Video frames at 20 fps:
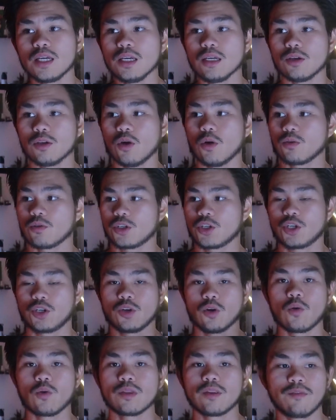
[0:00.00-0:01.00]
You don't
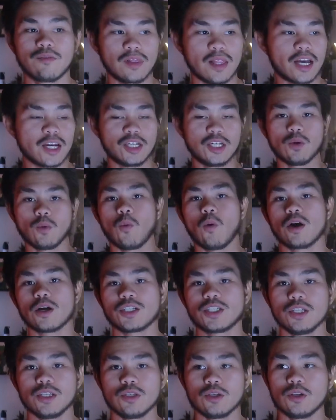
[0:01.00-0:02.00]
show the flashy
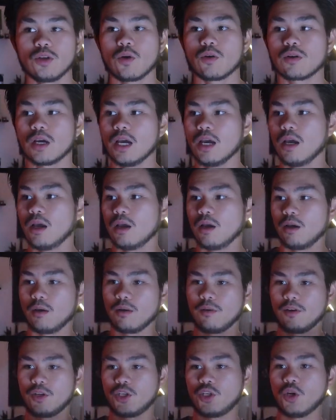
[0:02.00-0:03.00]
watches, you don't
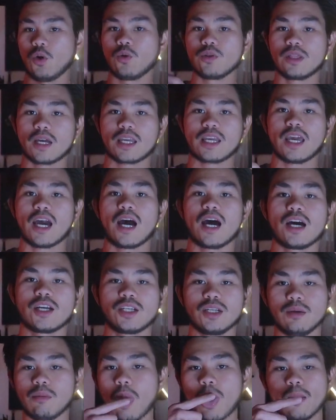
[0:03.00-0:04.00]
show the cash,
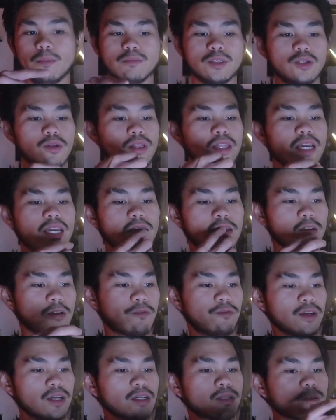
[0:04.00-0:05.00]
and you're licking your
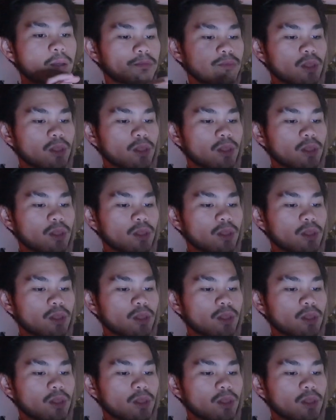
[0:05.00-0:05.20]
fingers,